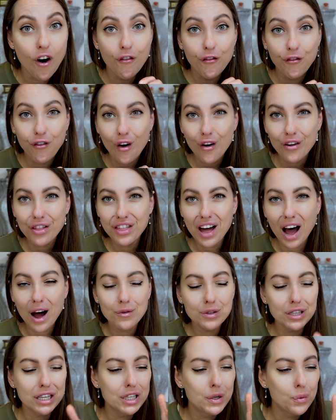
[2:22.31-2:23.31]

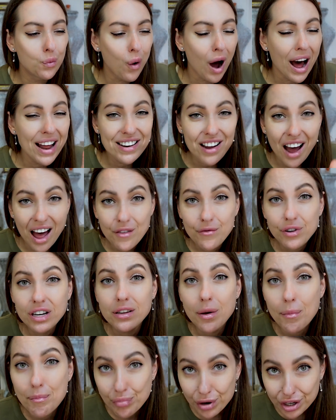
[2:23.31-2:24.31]

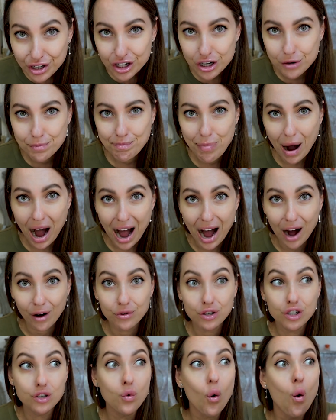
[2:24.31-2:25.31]
4,100 British
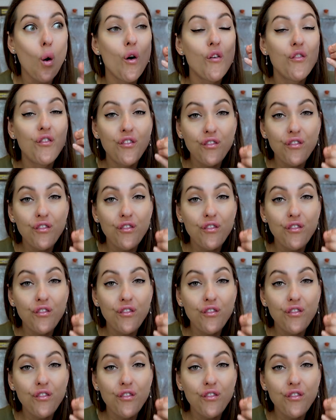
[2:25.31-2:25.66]
pounds or